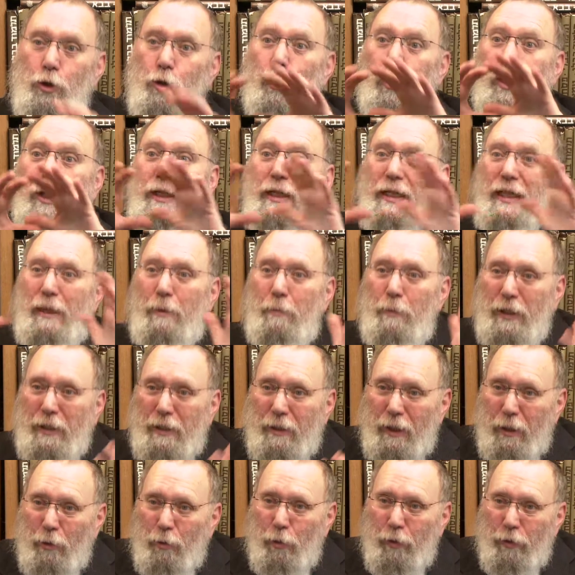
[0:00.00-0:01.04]
you're
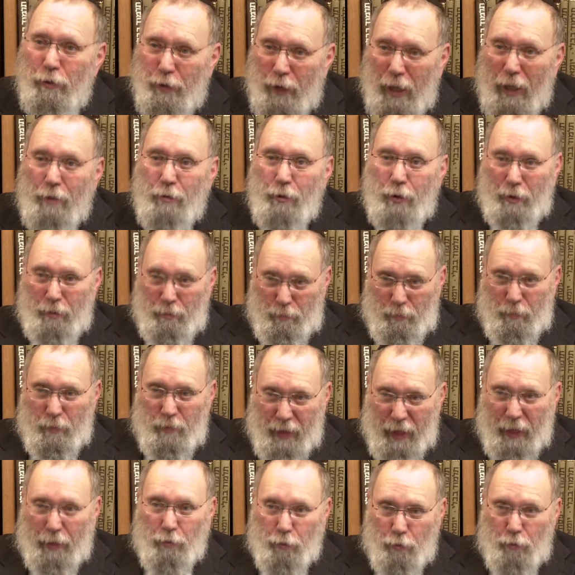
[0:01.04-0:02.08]
limited within
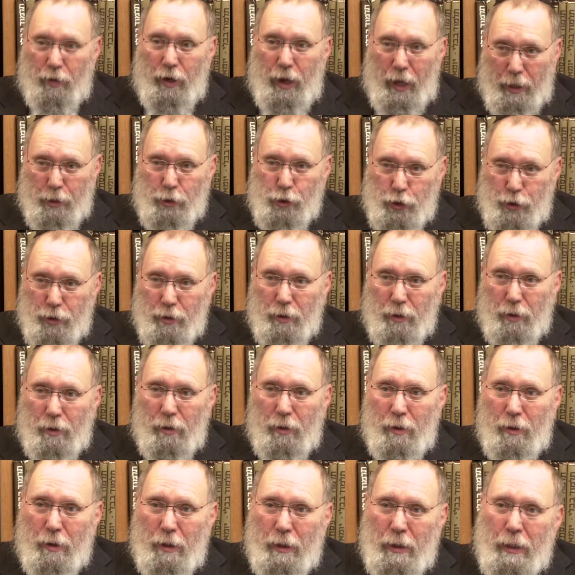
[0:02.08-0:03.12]
that creation.
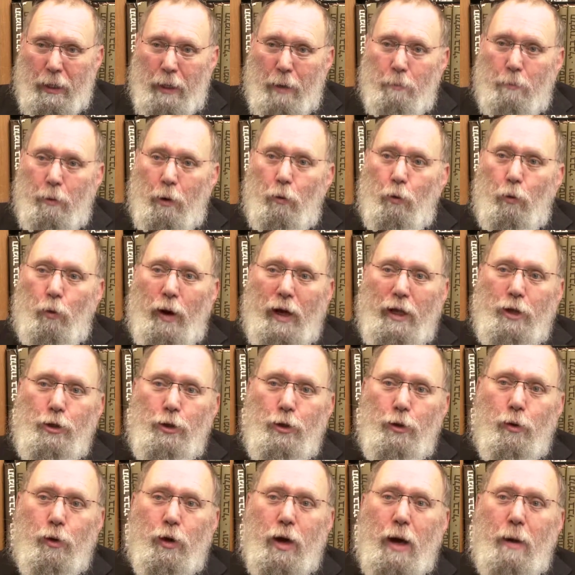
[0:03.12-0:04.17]
But when
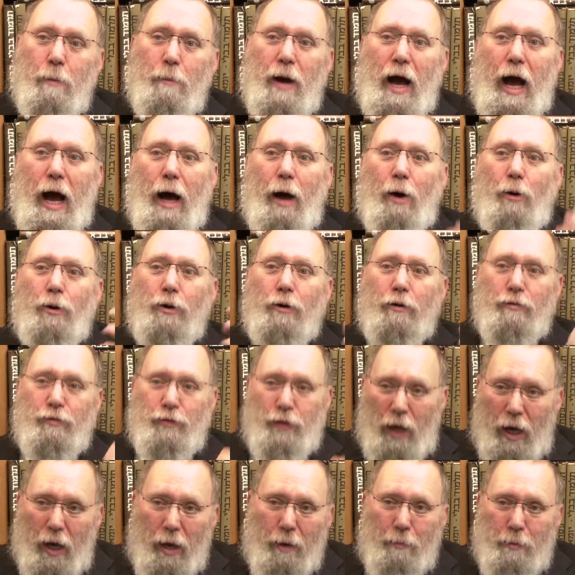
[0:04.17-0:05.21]
you come out of
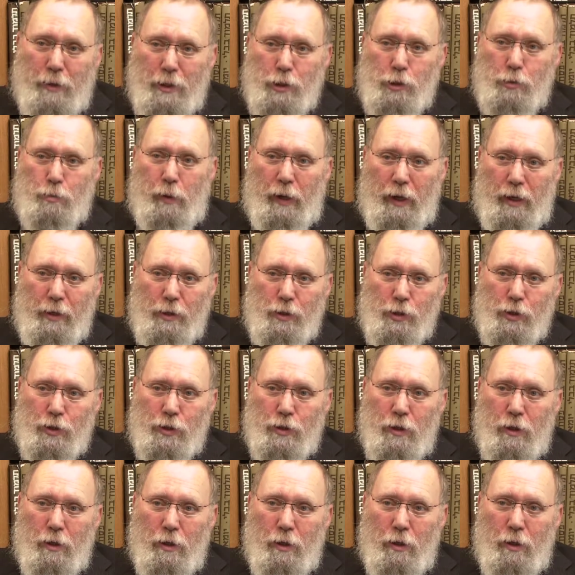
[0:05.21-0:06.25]
time and
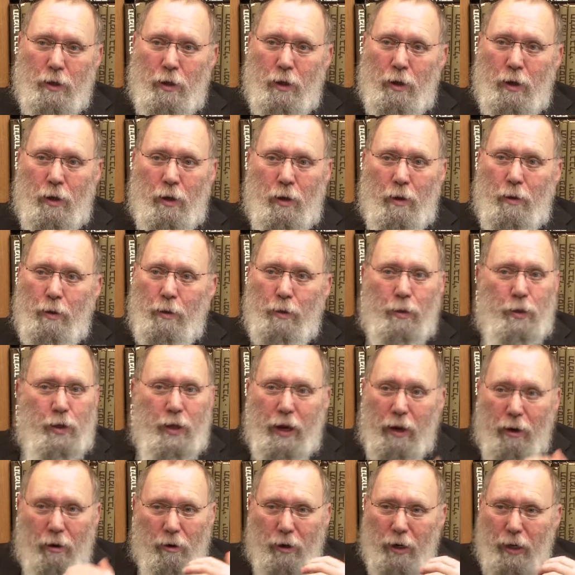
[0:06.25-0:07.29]
space,
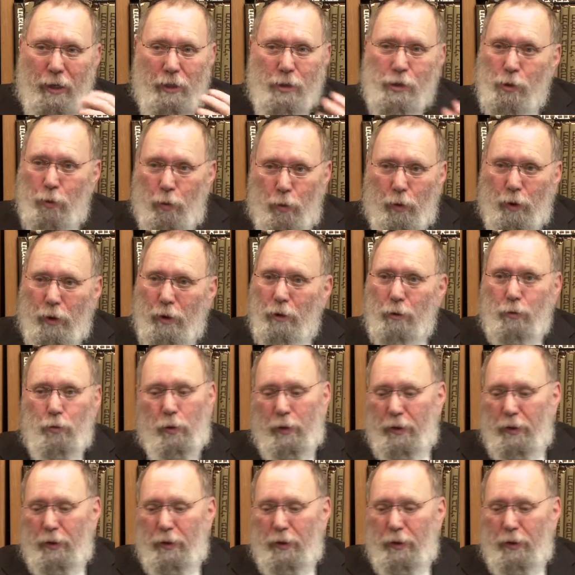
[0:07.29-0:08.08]
there is a world